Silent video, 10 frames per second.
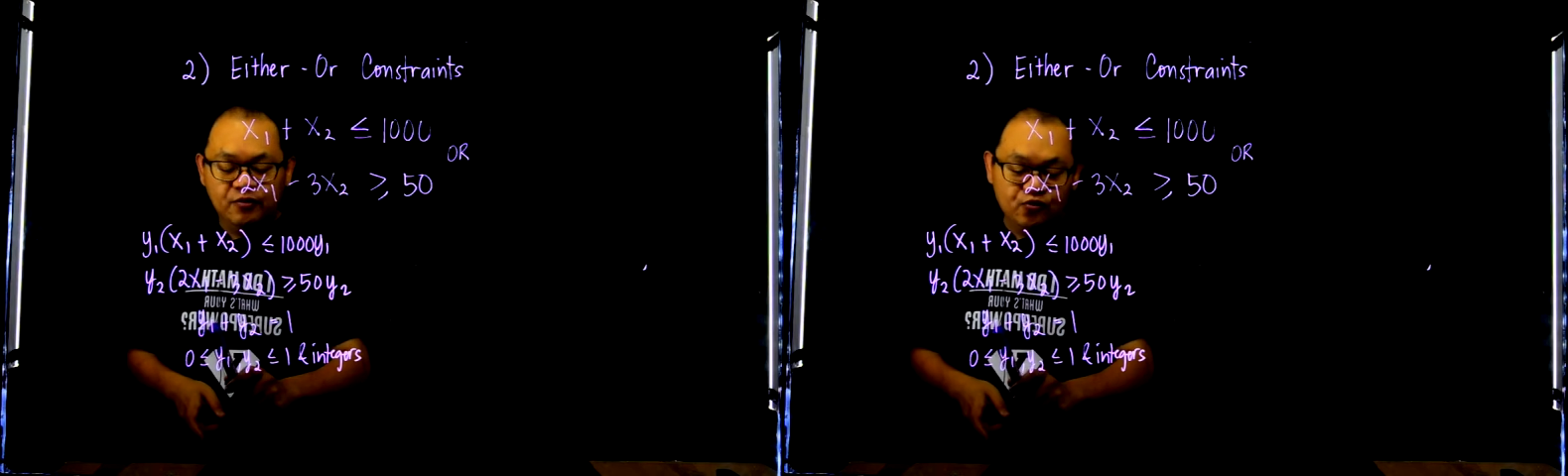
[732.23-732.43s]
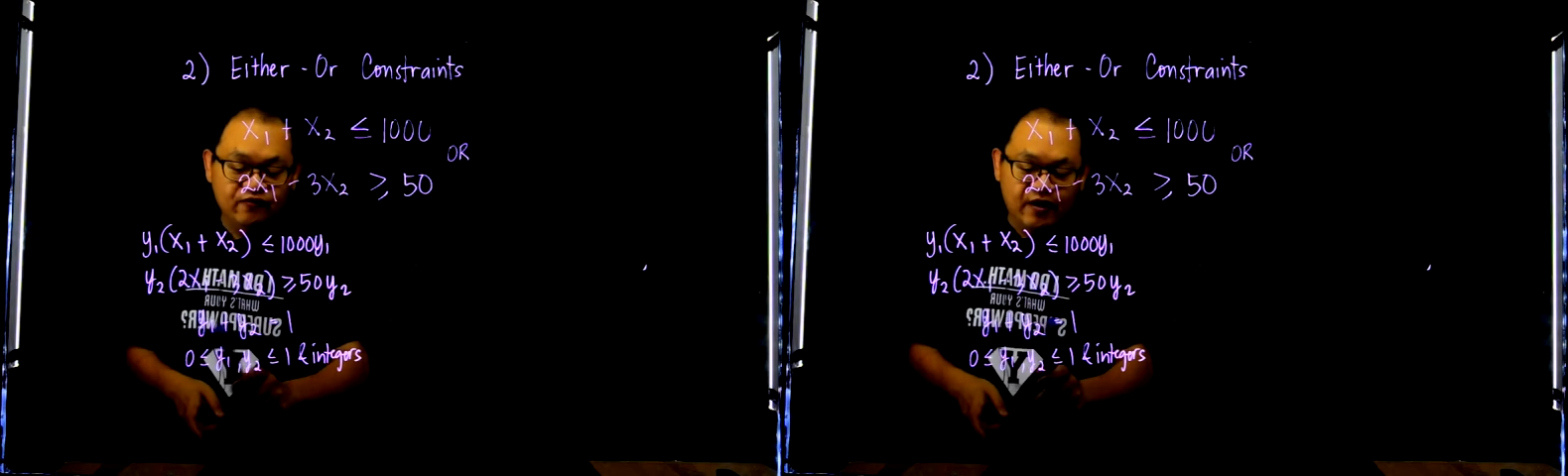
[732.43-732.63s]

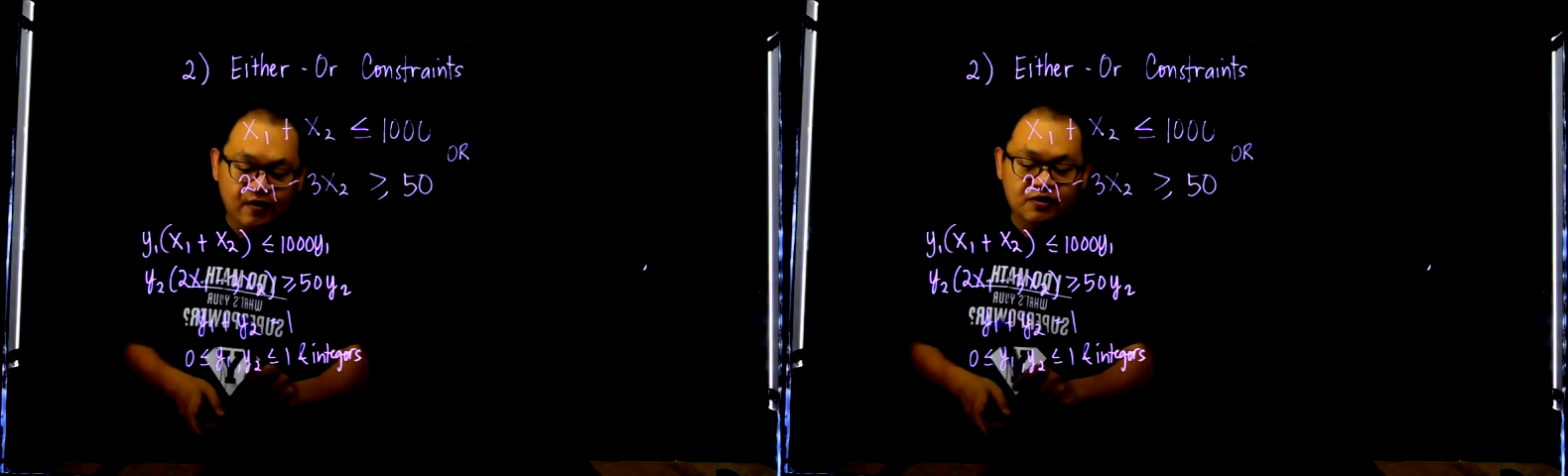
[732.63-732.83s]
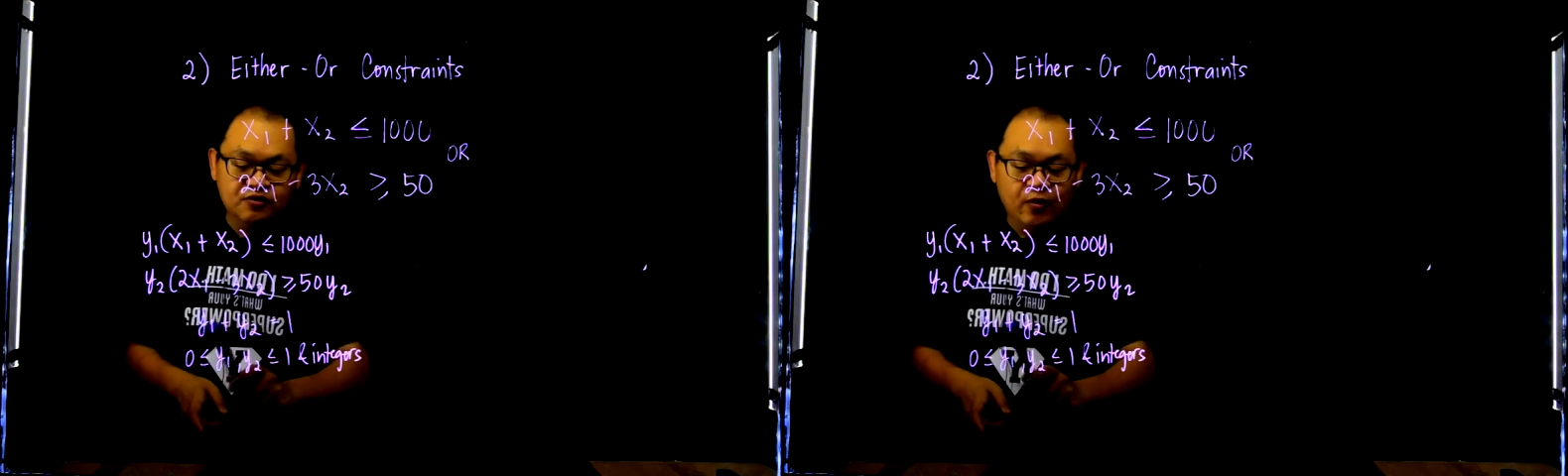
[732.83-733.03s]
two
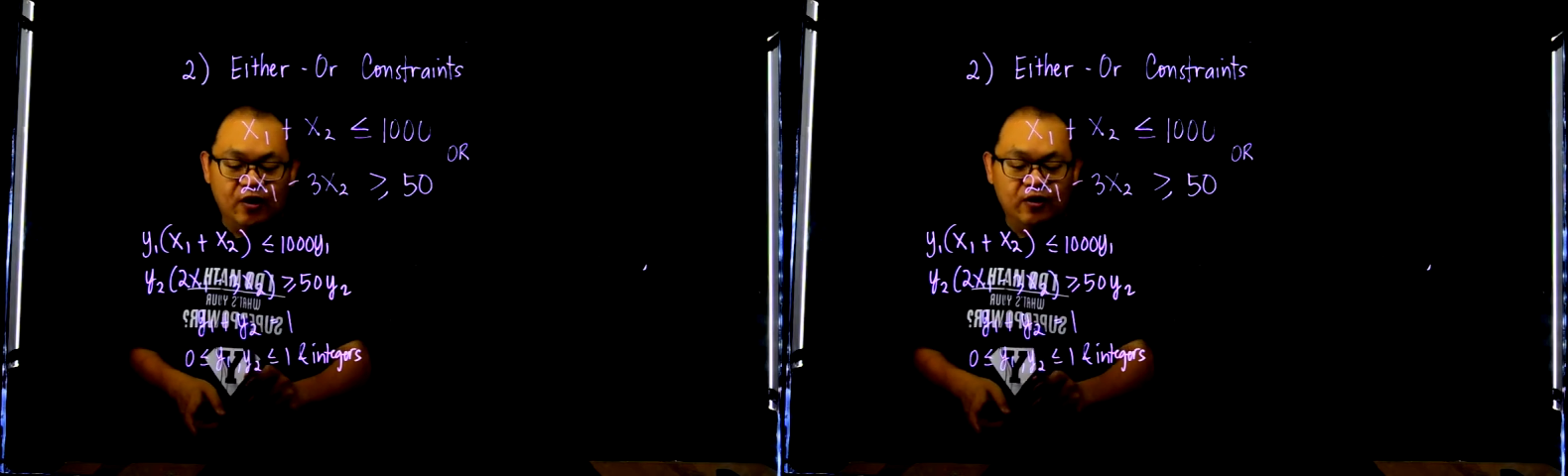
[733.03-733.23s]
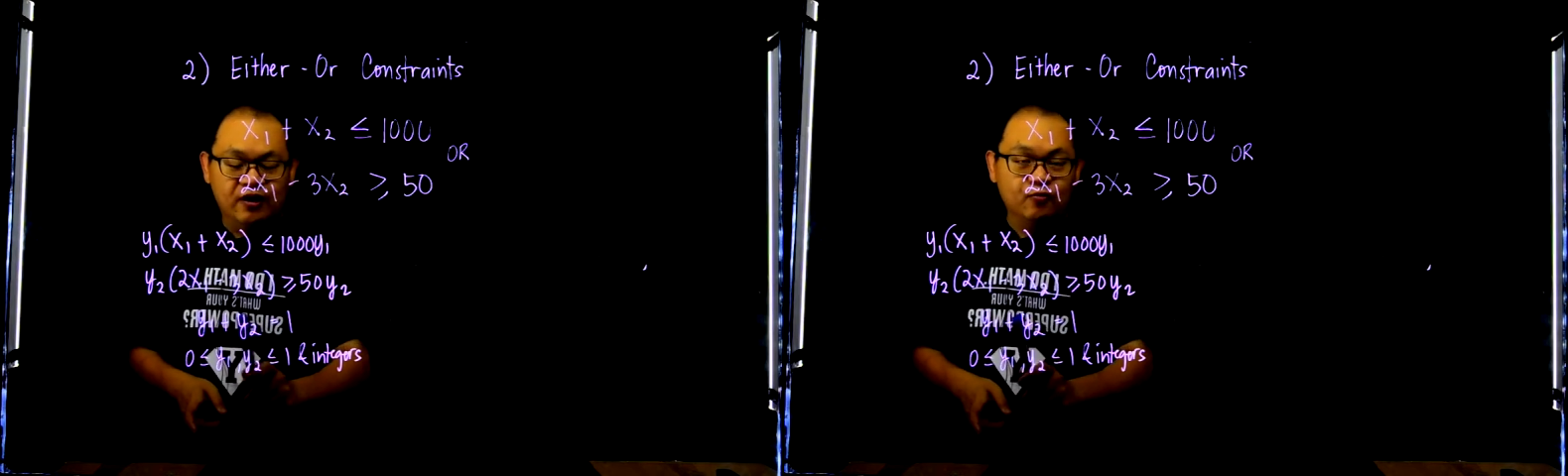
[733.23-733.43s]
variables,
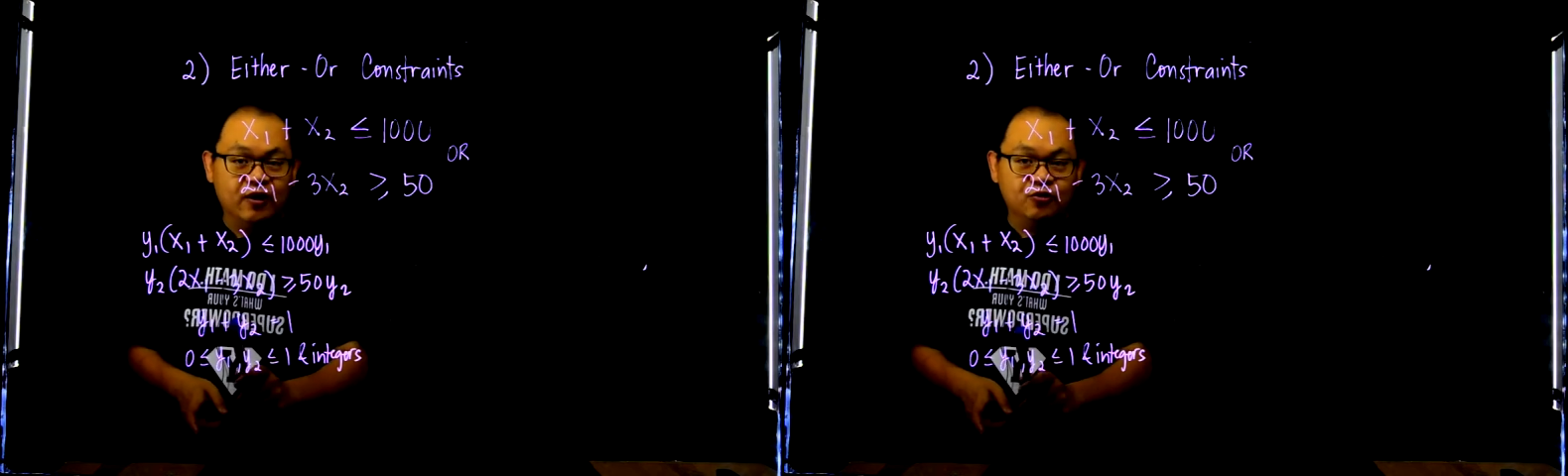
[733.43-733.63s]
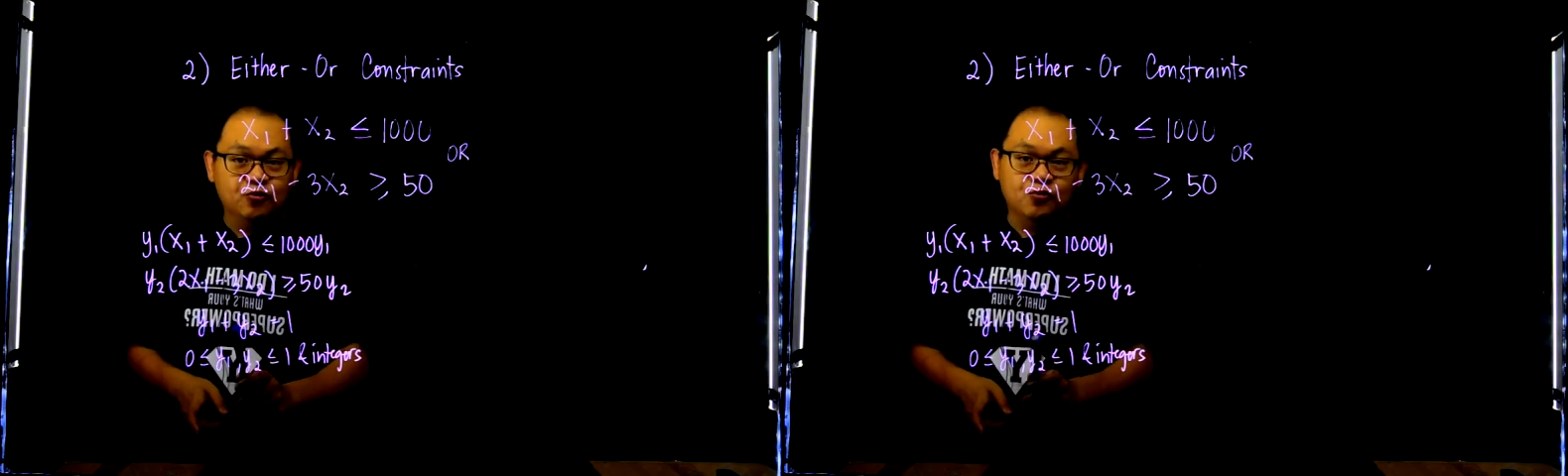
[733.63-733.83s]
y1 and
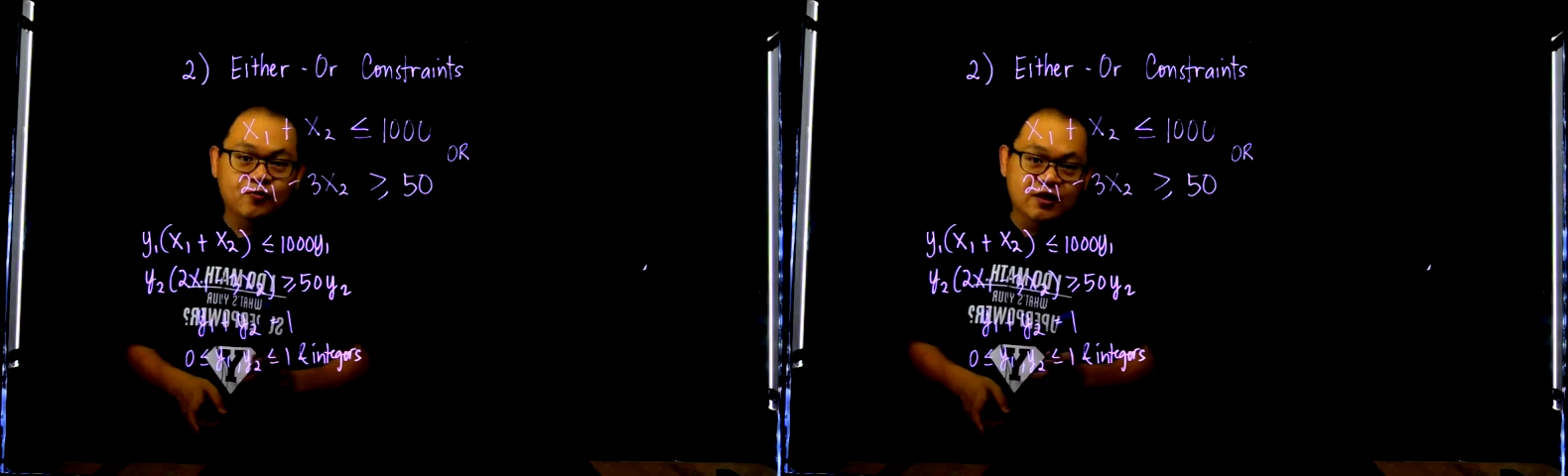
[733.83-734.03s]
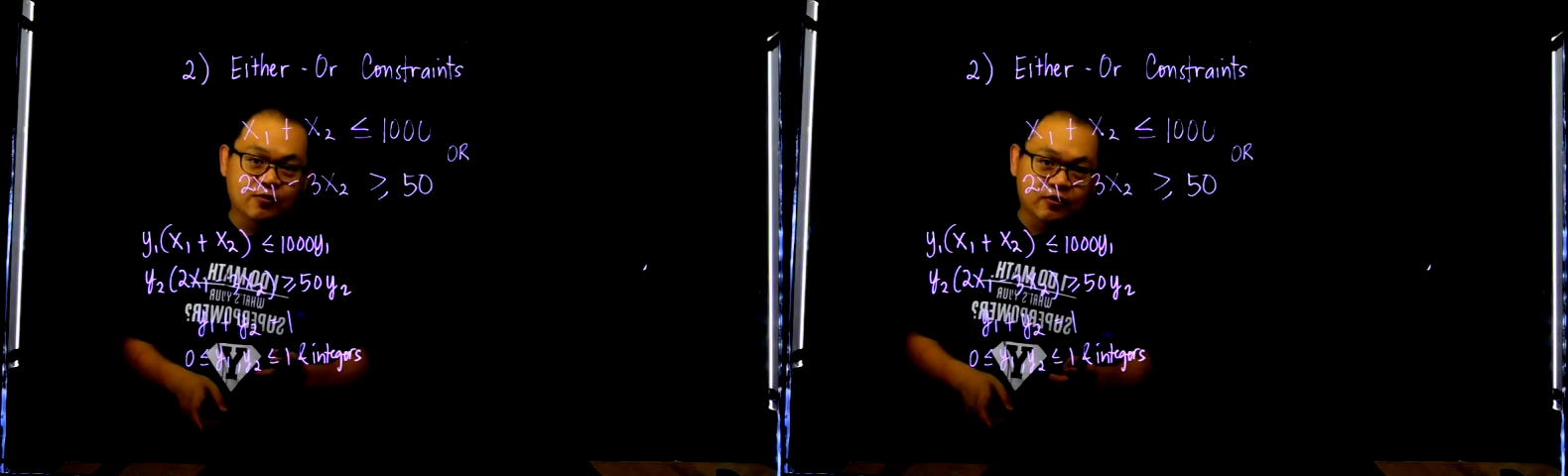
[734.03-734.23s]
y2, to
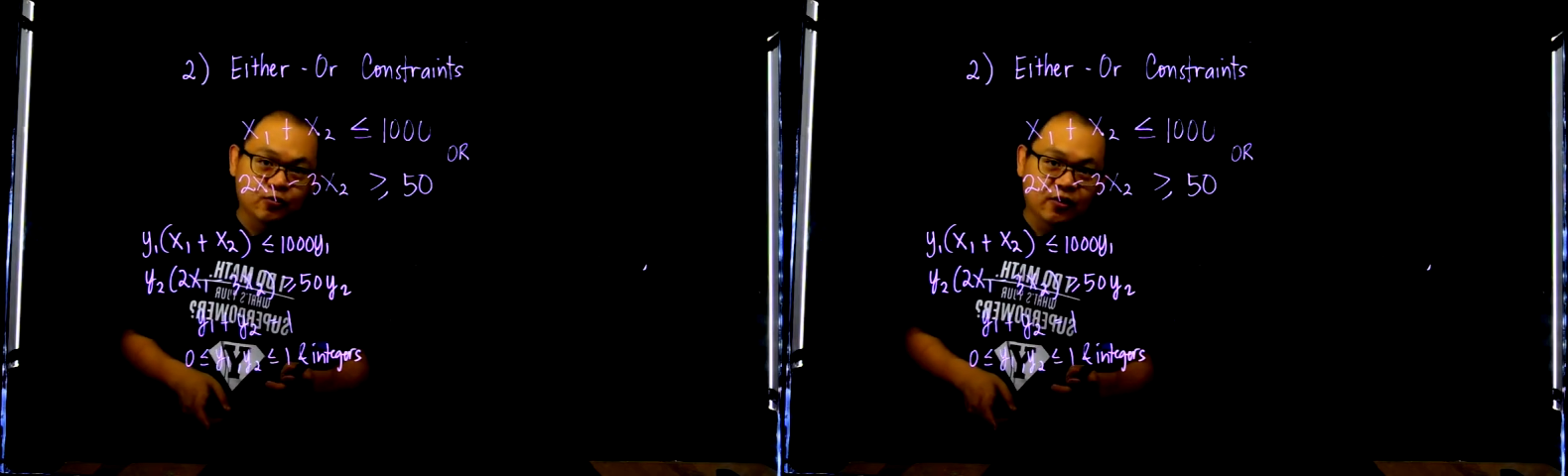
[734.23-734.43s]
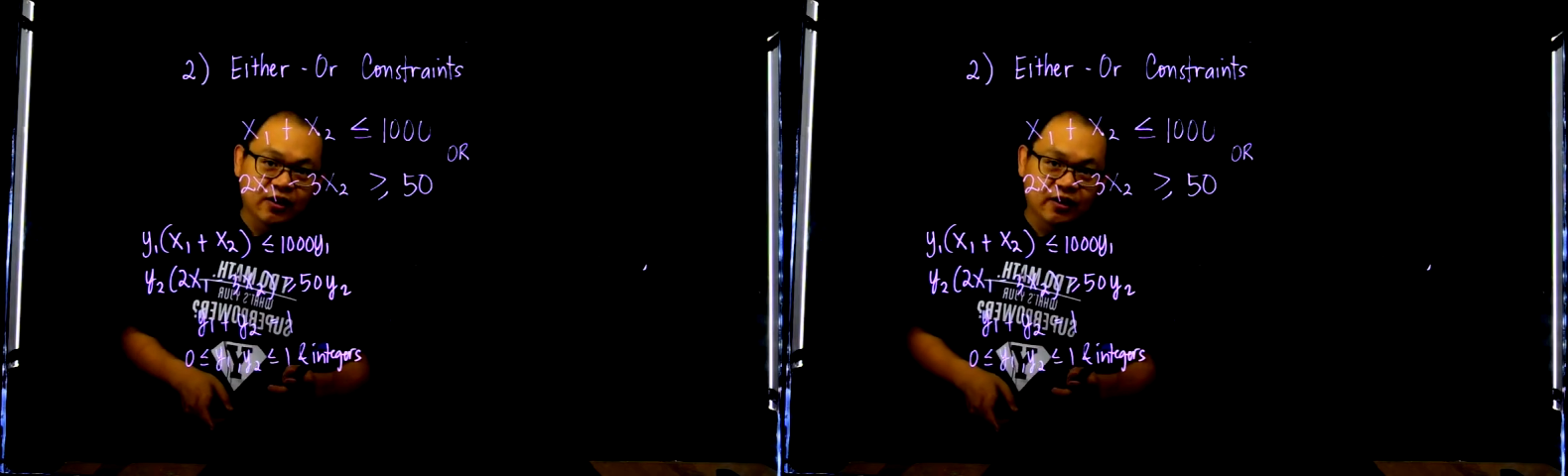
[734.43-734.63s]
be equal to
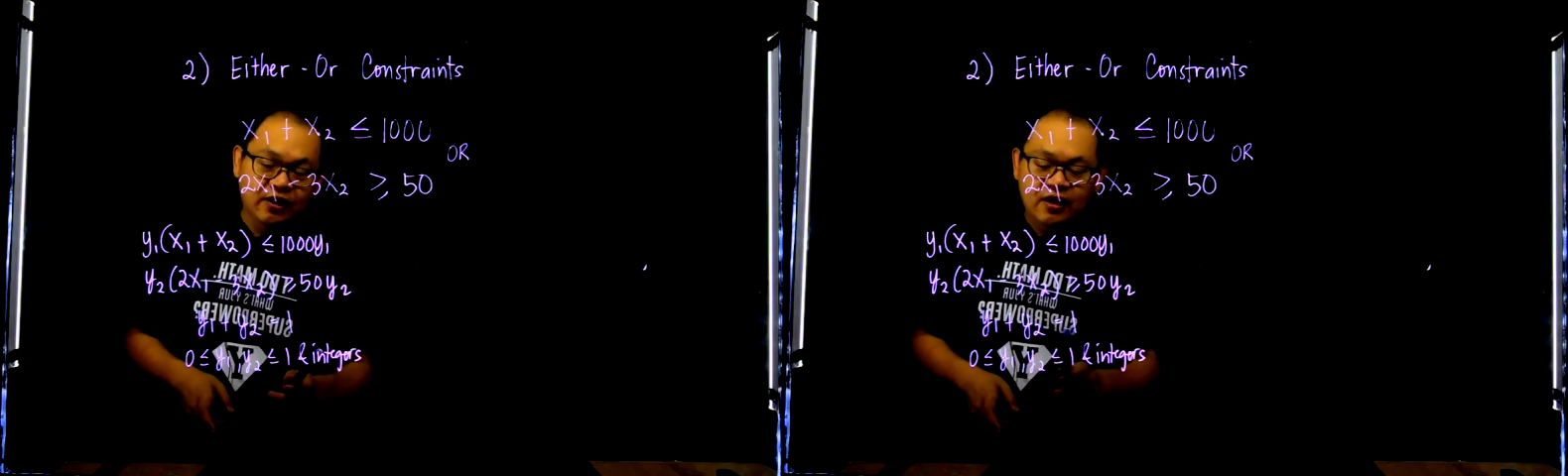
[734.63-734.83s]
1.